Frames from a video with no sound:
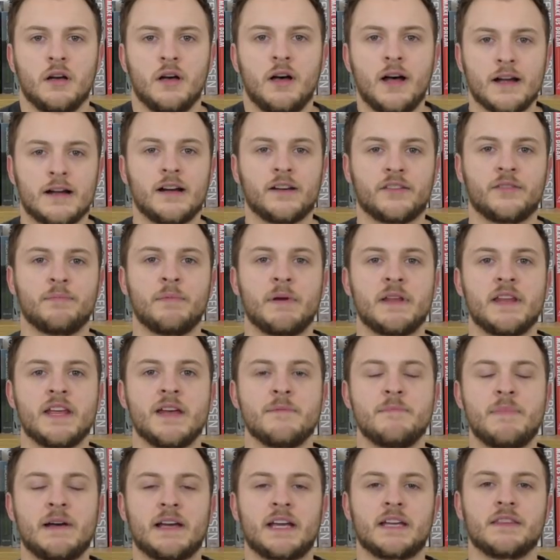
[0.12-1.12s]
Hi guys, Ben
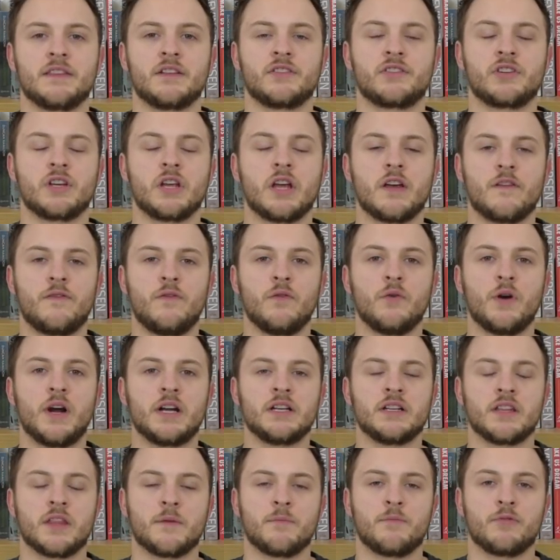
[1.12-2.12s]
here, back in the chair for
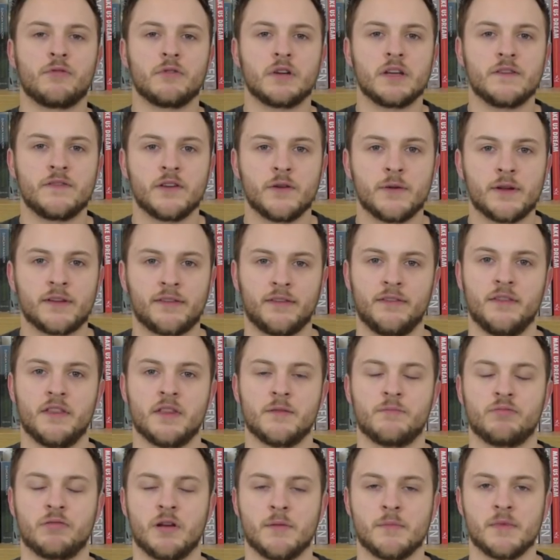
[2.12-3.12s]
another preview. It's
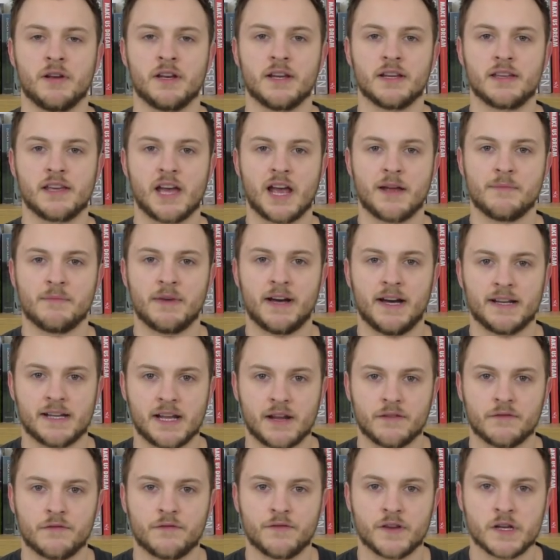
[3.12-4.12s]
another Premier League game at
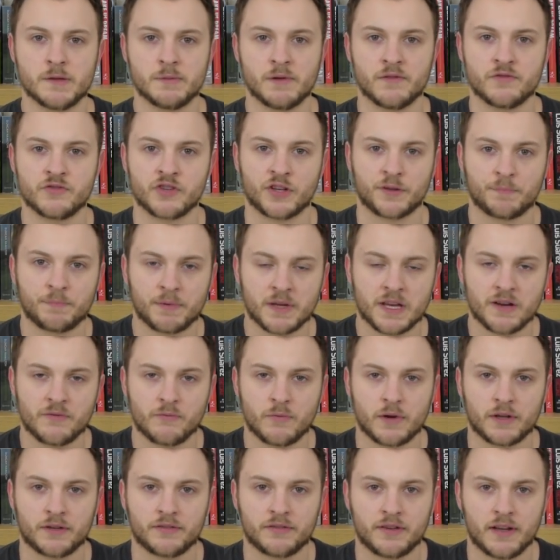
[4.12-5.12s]
Anfield. We've just
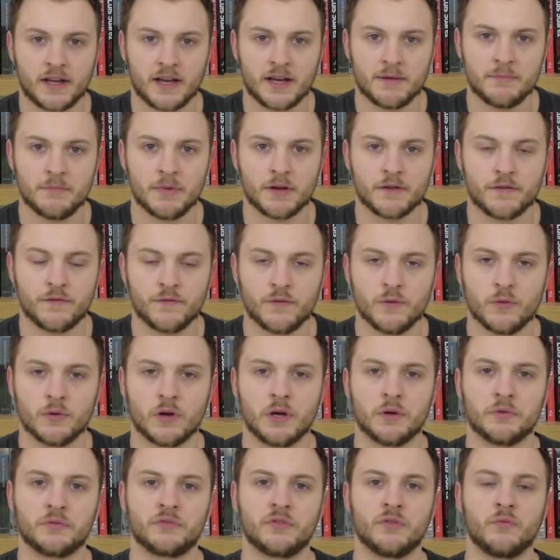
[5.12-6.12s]
beaten West Ham by
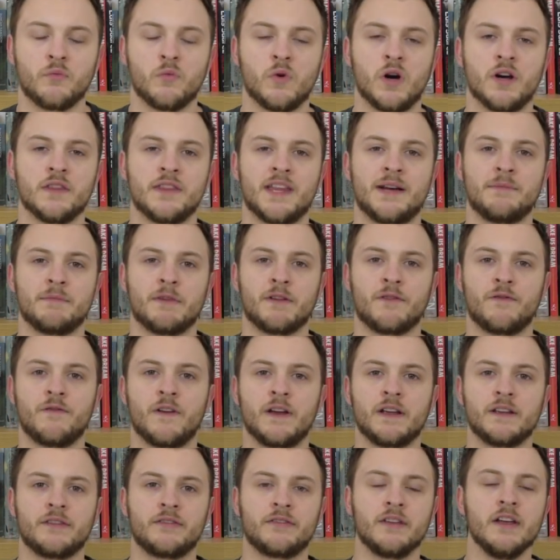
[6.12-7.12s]
4-1, and we
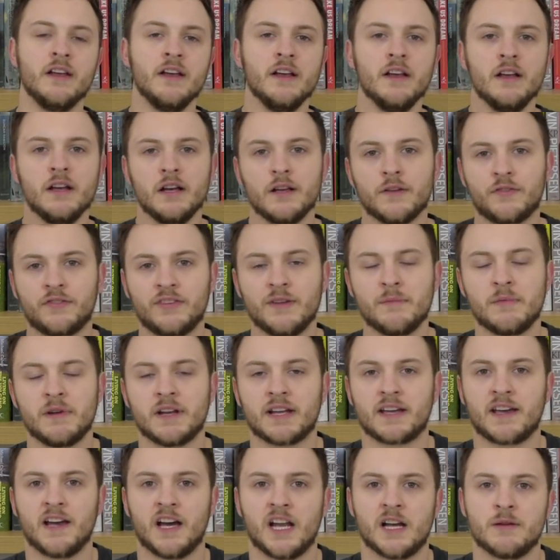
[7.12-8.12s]
face a
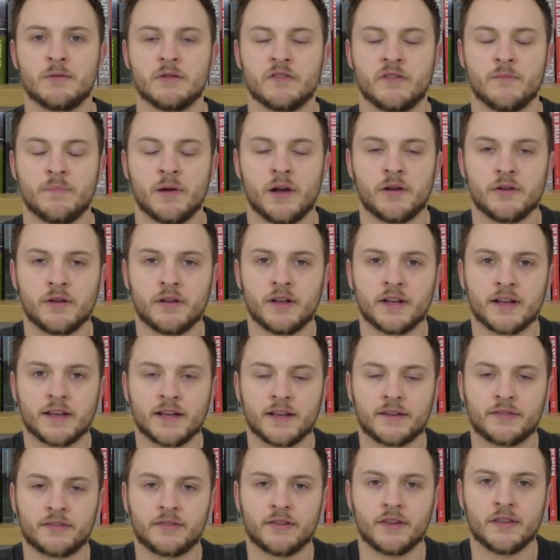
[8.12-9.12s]
similar calibre of opponent, I
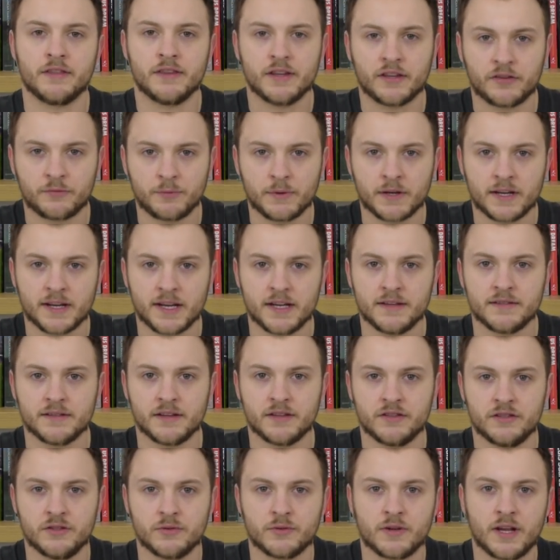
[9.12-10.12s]
guess, this
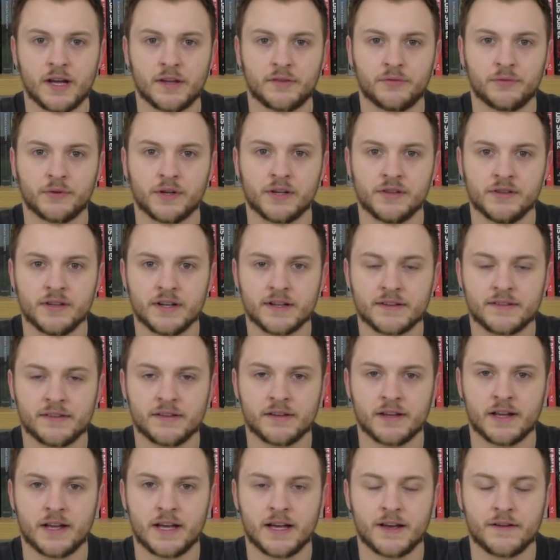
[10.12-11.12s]
weekend in Newcastle
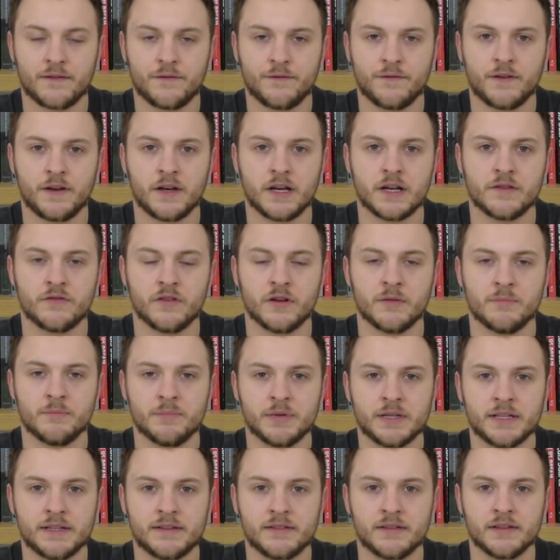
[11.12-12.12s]
United at 5:30 on
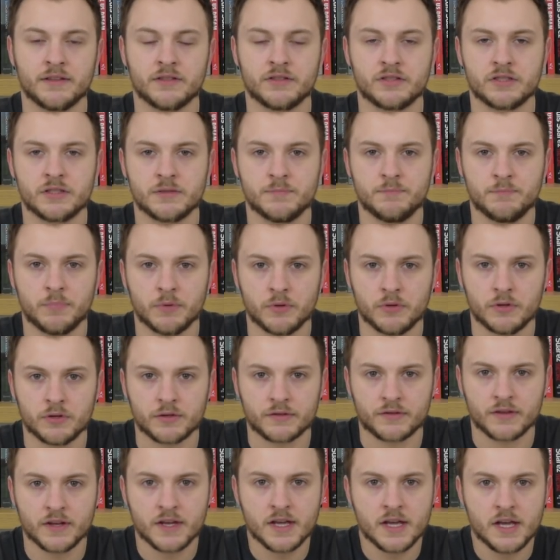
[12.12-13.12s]
BT
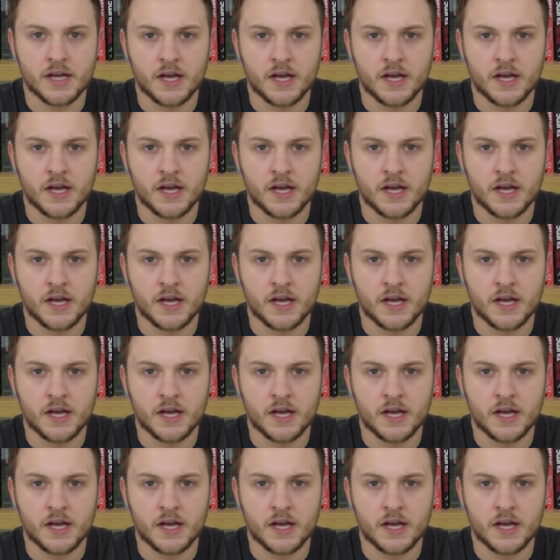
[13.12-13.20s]
Sport.